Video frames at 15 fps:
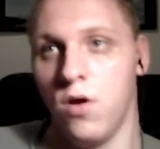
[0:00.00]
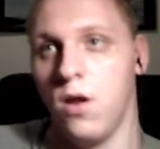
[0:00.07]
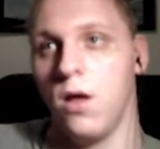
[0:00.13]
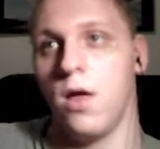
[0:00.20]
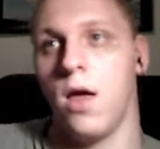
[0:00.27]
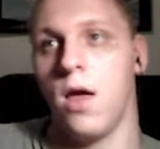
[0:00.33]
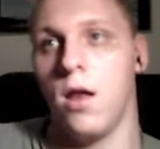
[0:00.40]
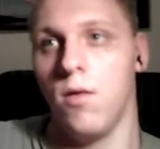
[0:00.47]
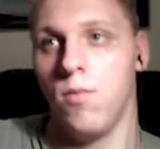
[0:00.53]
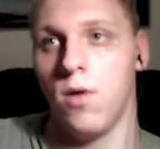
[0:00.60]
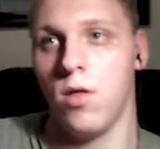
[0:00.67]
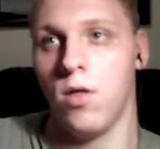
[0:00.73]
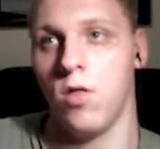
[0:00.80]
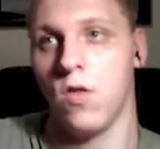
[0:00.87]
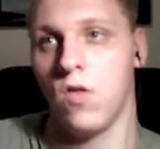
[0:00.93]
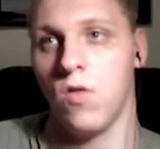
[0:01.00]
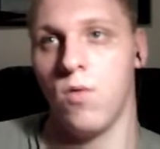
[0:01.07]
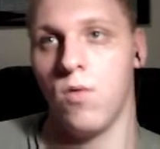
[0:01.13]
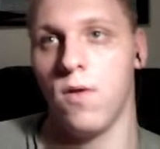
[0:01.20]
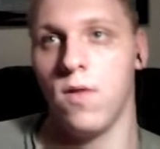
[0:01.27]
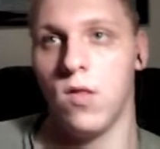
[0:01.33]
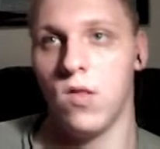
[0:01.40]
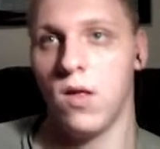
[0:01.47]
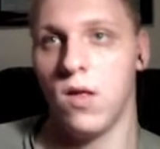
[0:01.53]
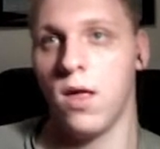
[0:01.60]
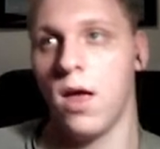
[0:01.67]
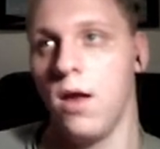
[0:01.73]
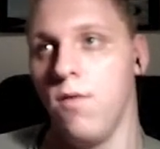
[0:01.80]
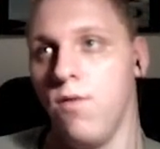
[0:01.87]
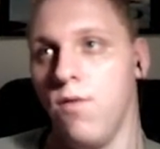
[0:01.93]
Again, you can just run this
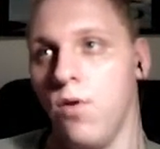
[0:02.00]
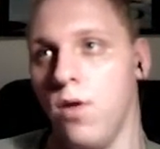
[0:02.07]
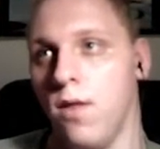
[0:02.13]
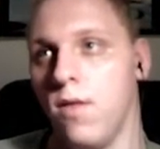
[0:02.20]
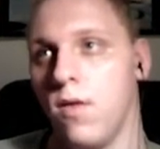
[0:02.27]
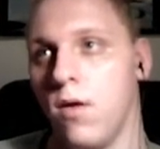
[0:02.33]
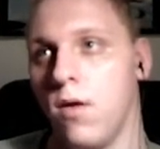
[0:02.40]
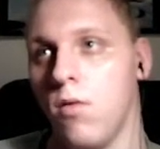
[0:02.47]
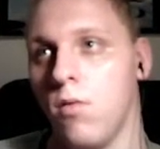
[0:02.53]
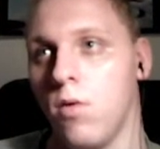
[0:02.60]
again if you need to,